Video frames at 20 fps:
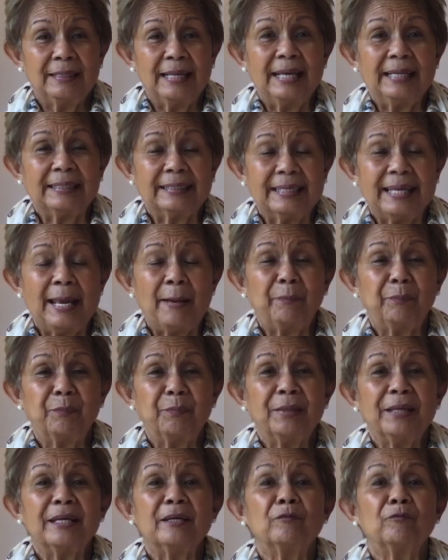that kept
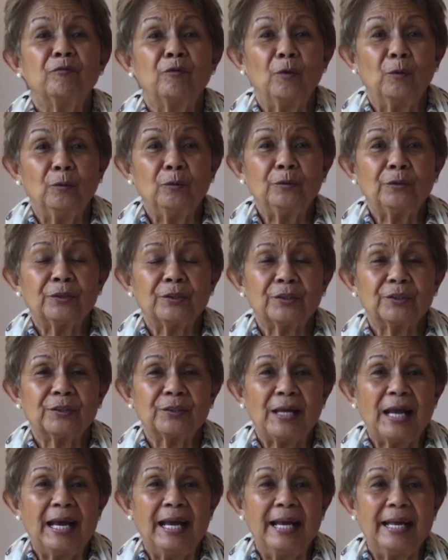me afloat
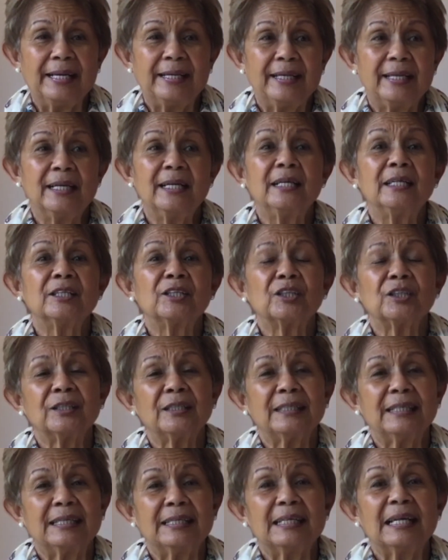and
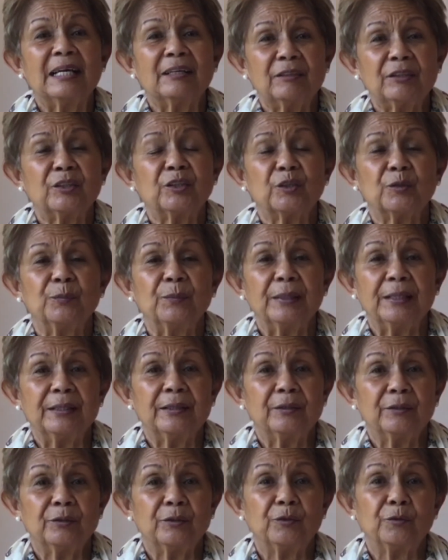nurtured and nourished
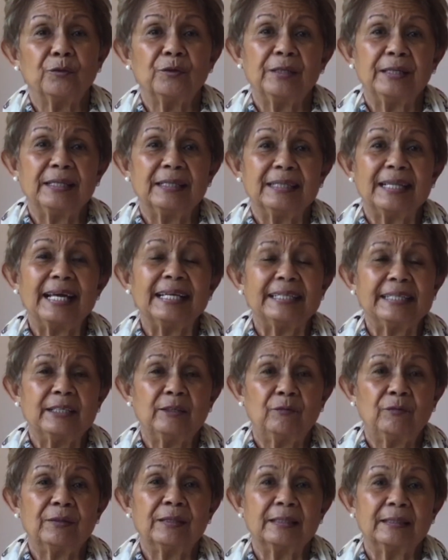me during that
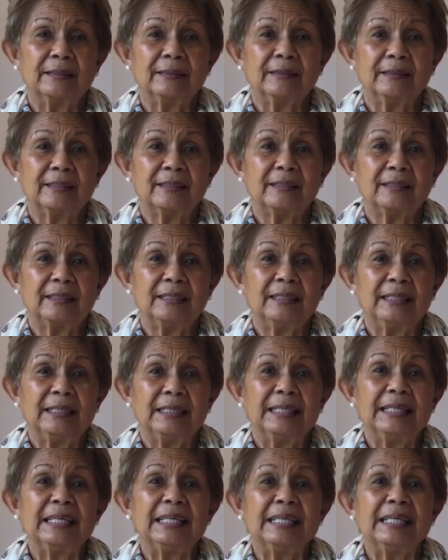difficult
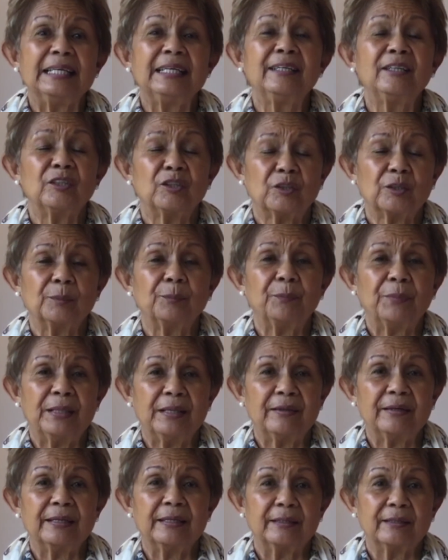initial
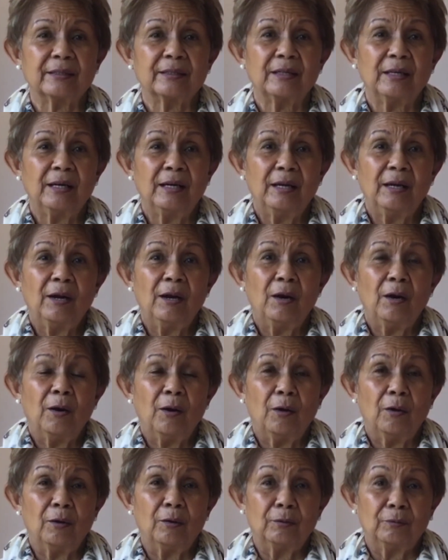period
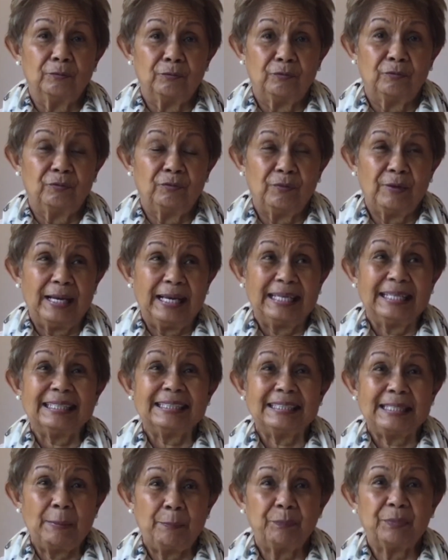of
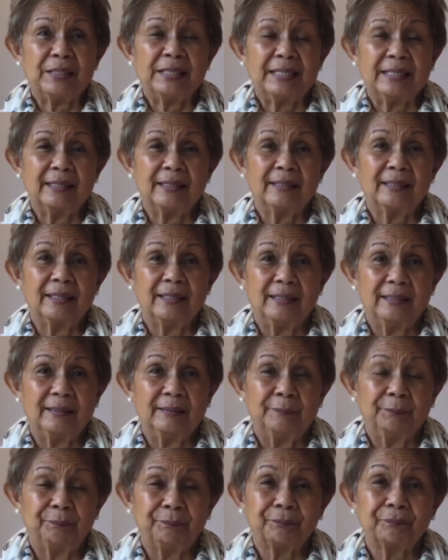accepting
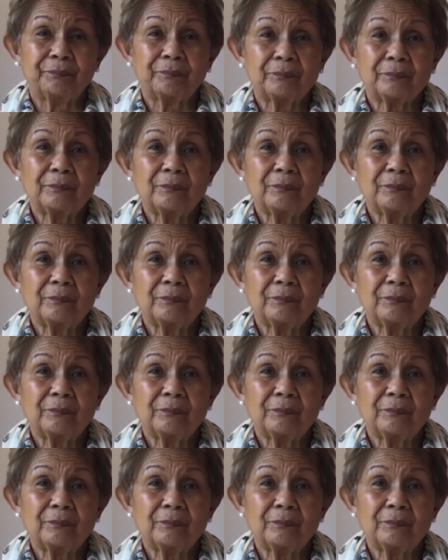the